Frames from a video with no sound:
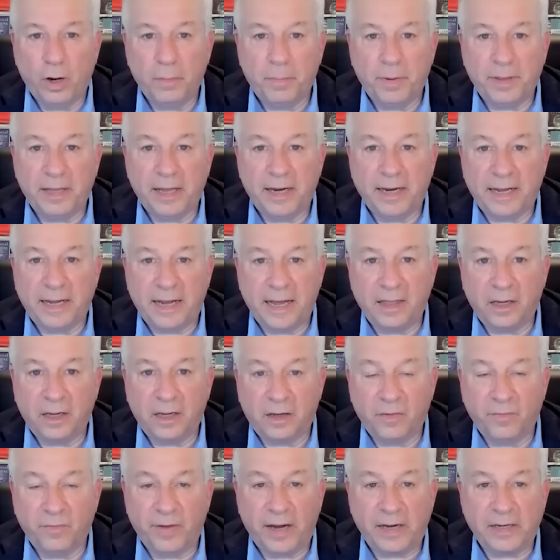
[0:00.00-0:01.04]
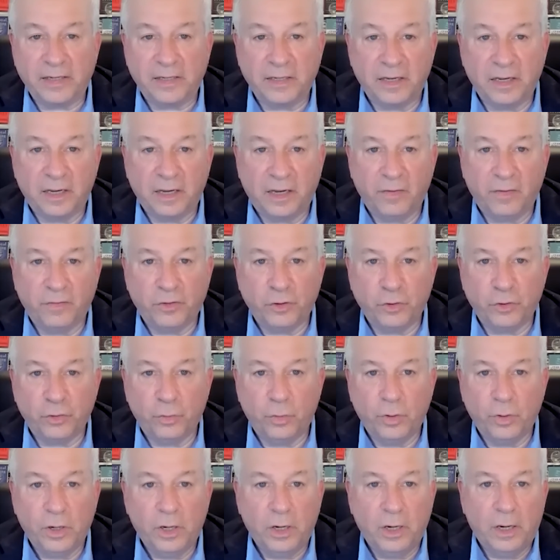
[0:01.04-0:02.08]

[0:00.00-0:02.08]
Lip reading: but then again, the convexity gives you